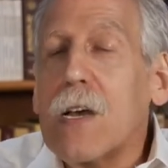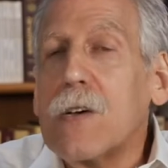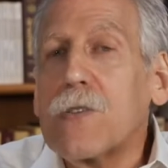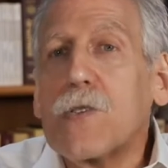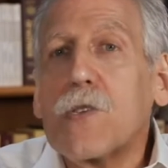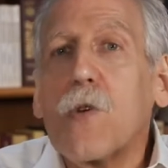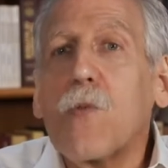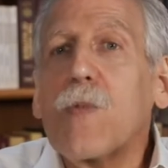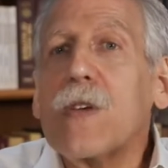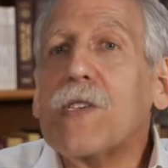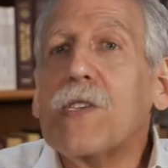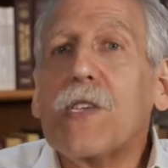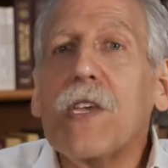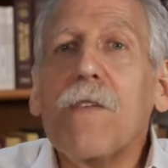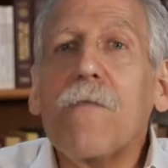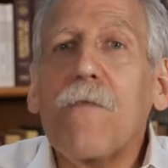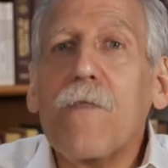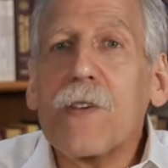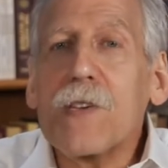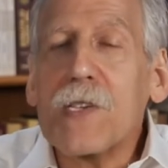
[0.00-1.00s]
So we
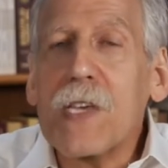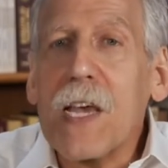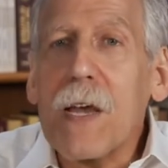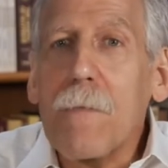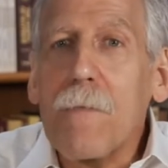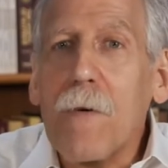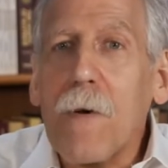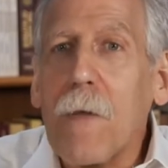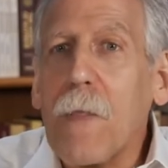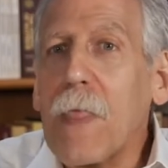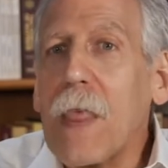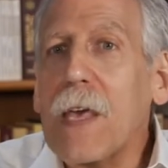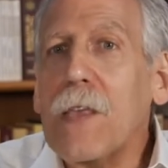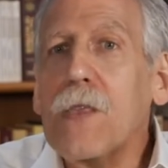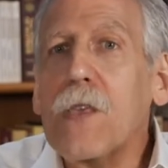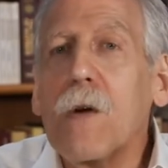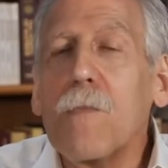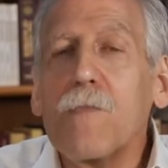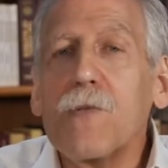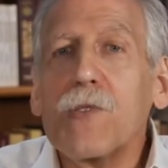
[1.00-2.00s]
see, for example,
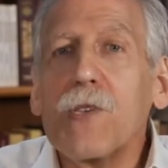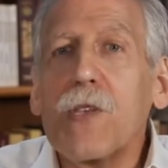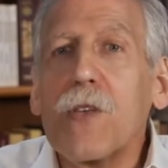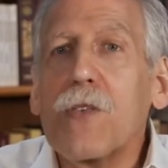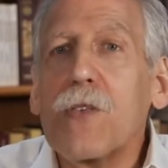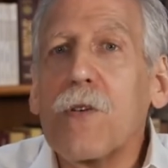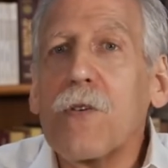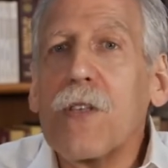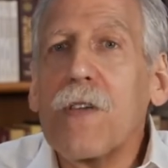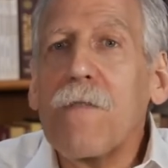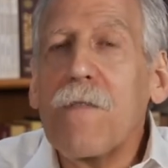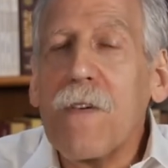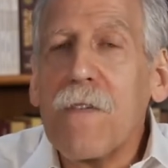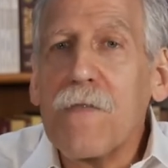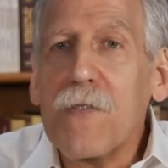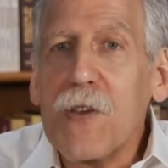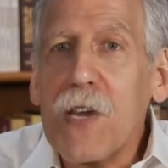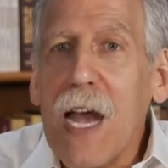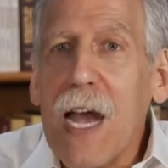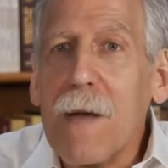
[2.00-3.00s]
in Numbers, the
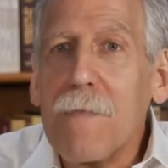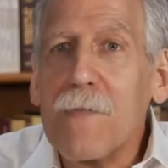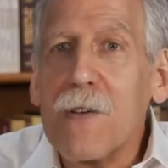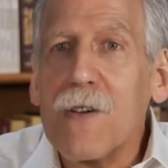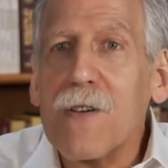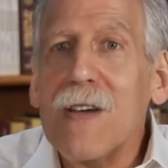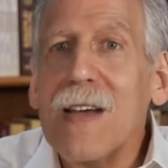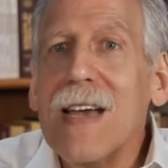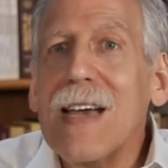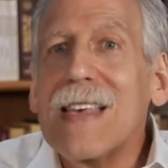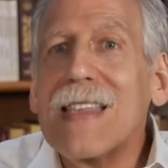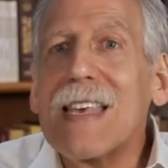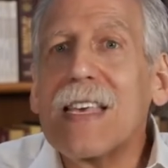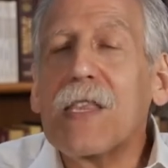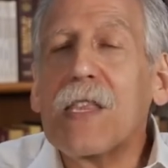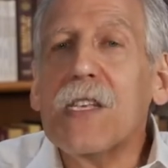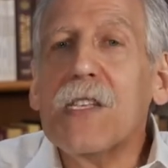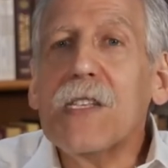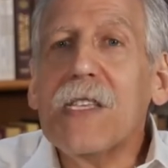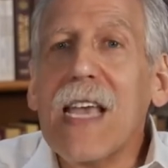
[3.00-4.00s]
35th chapter,
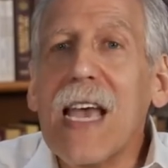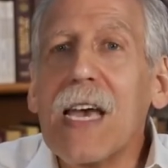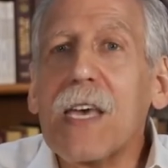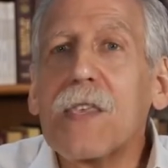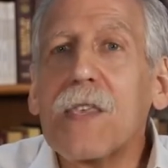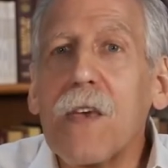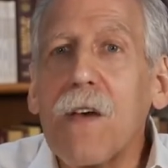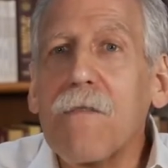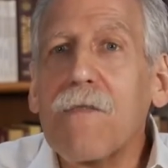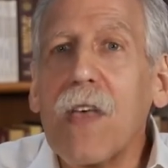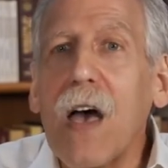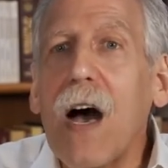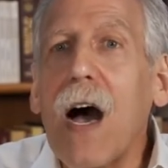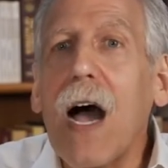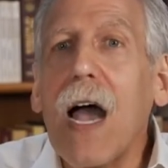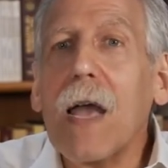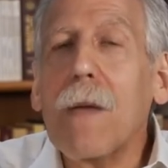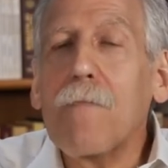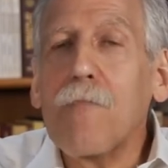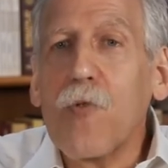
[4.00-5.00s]
that the death of the
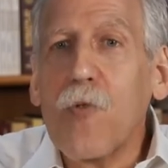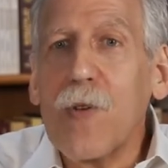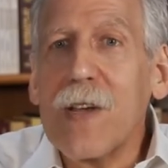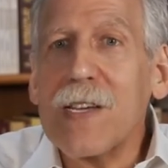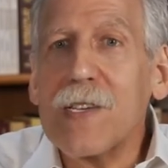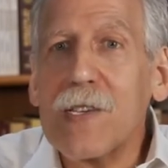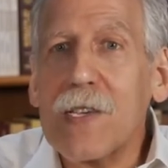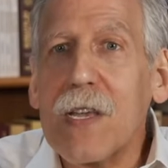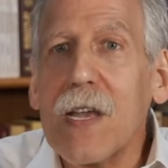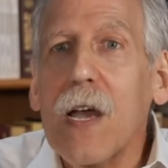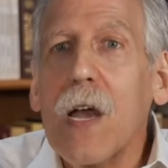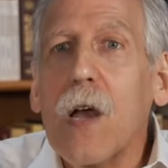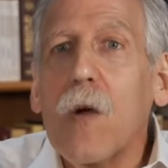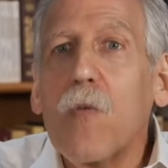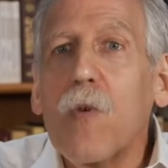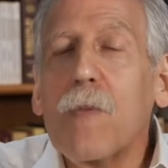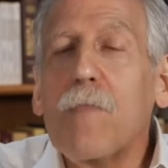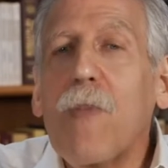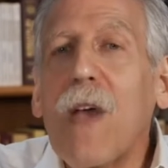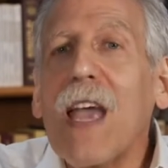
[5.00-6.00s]
high priest
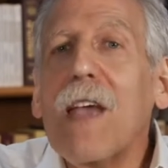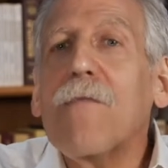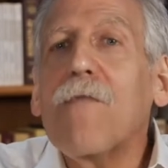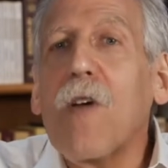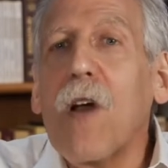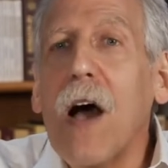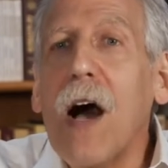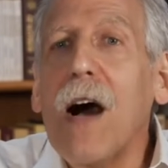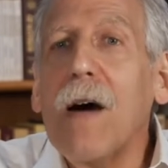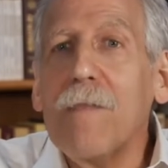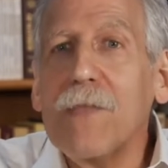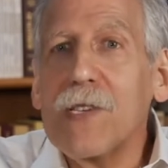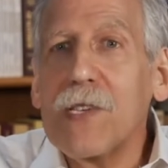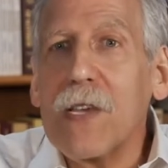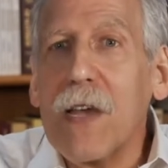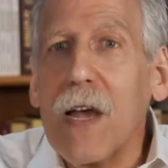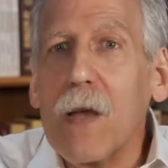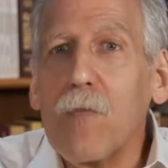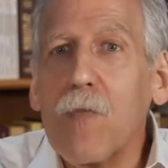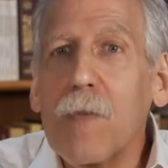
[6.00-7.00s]
would pay for
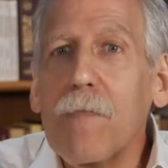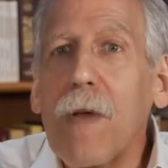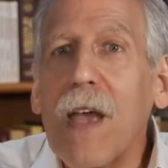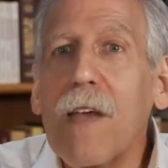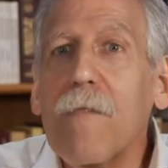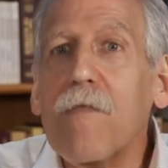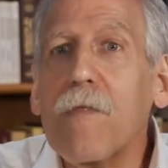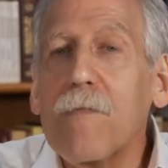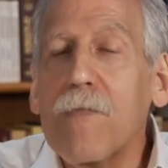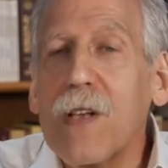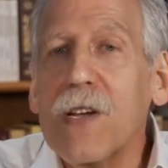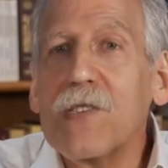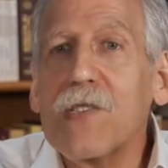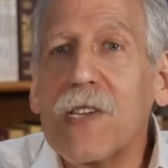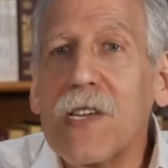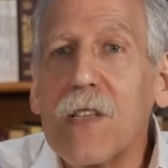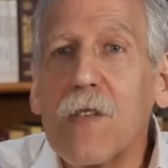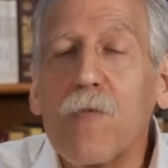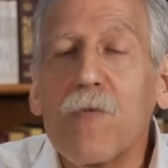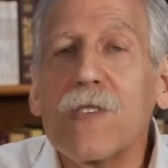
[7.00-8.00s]
homicide, would pay for
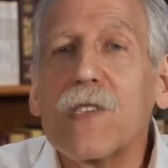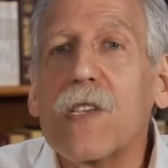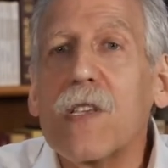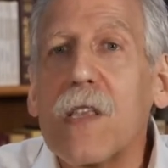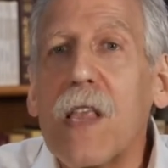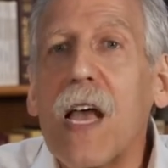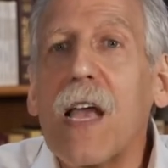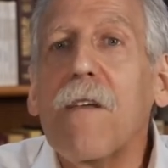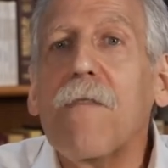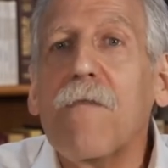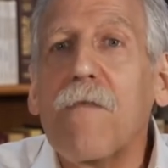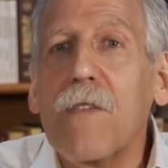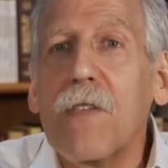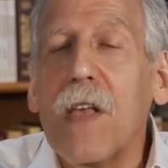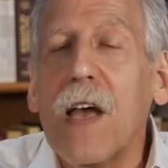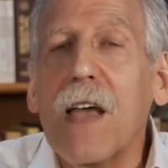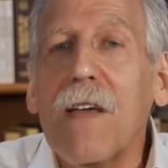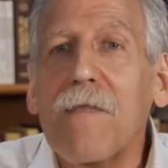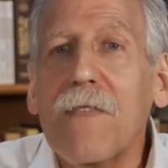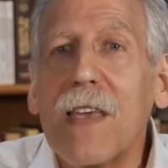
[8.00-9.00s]
bloodshed. In other words, life for
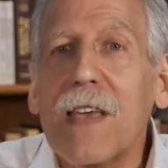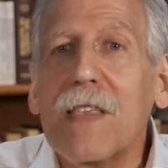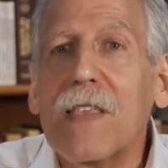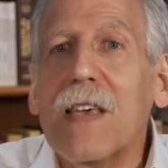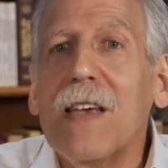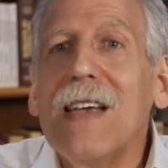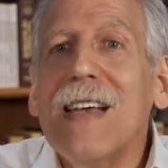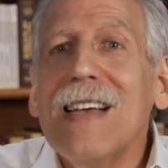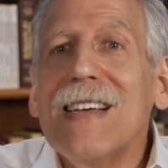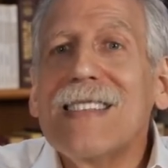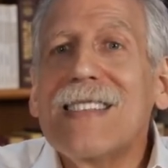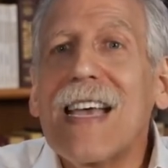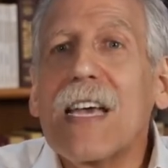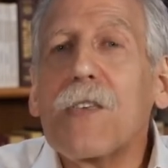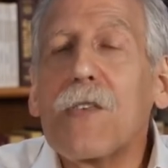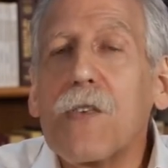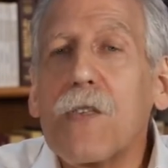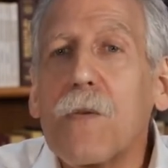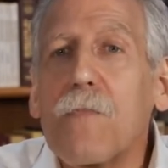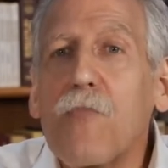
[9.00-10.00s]
life, that the
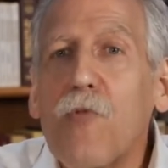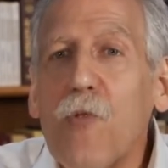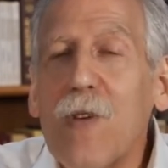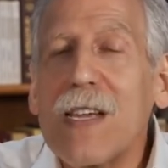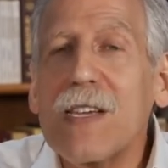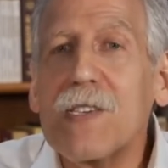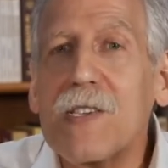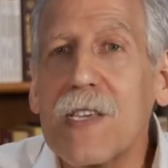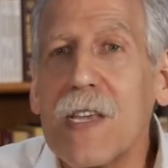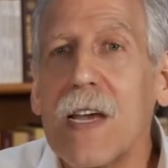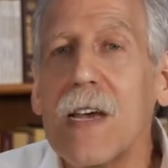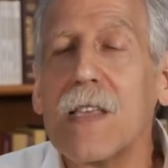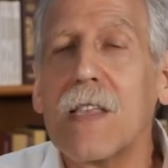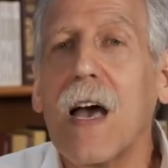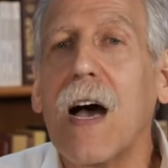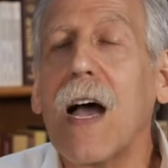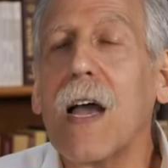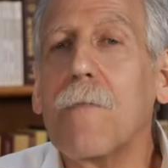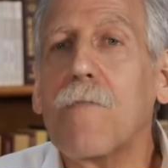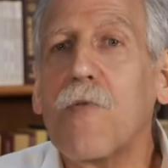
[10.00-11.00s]
death of the priest,
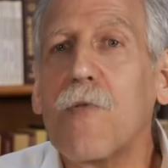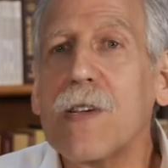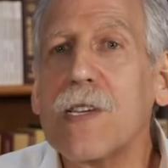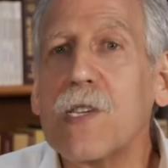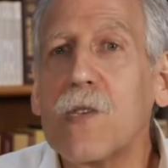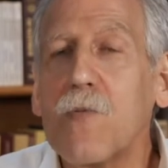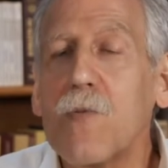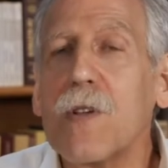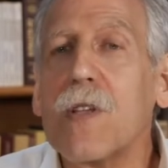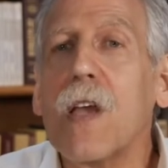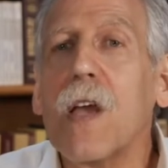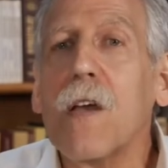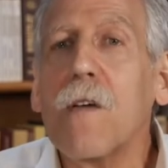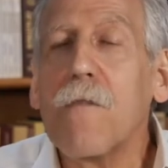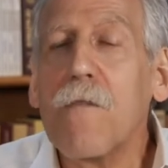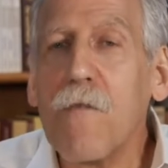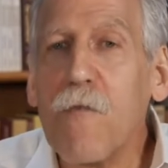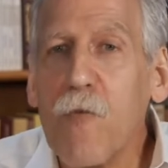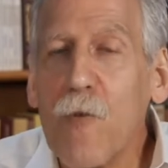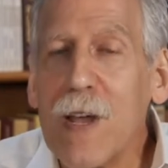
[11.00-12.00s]
the high priest, would
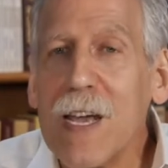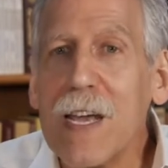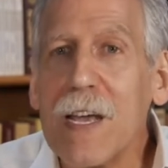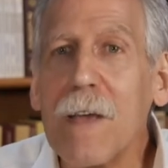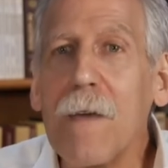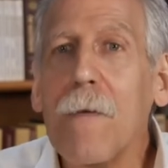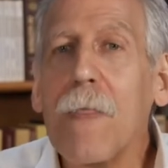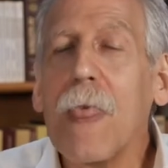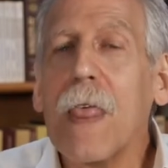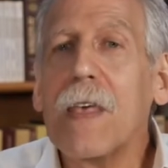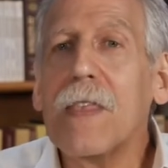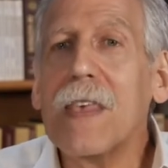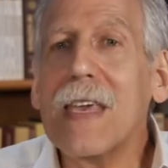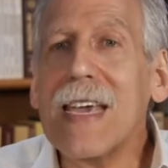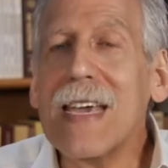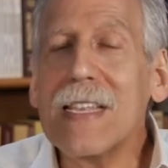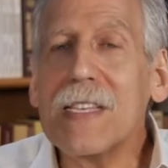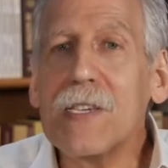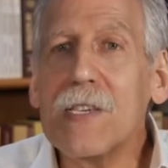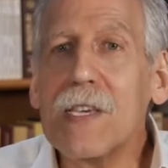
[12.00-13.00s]
free the
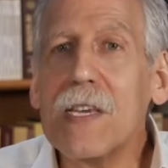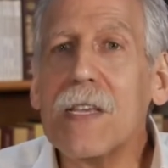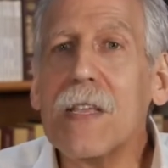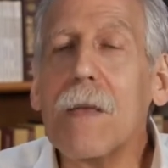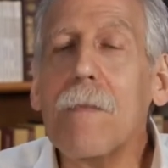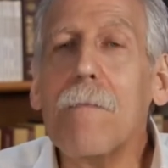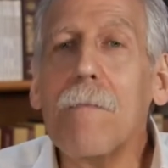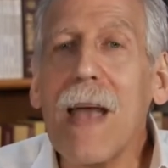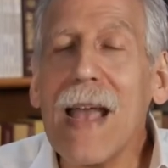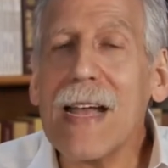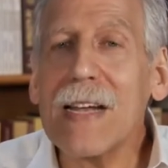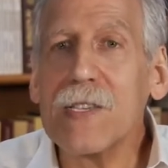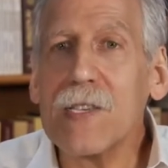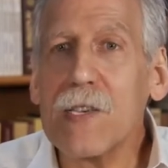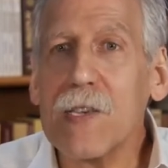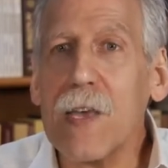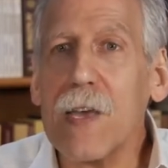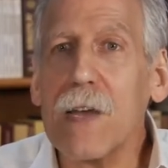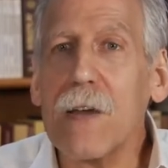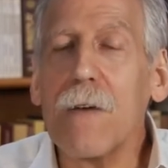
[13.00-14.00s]
innocent
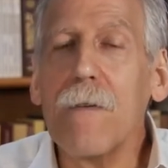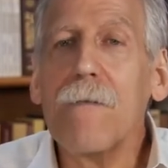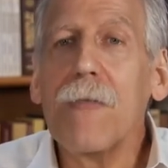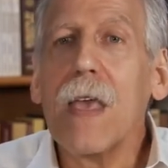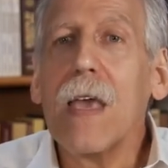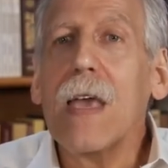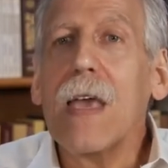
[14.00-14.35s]
manslayer.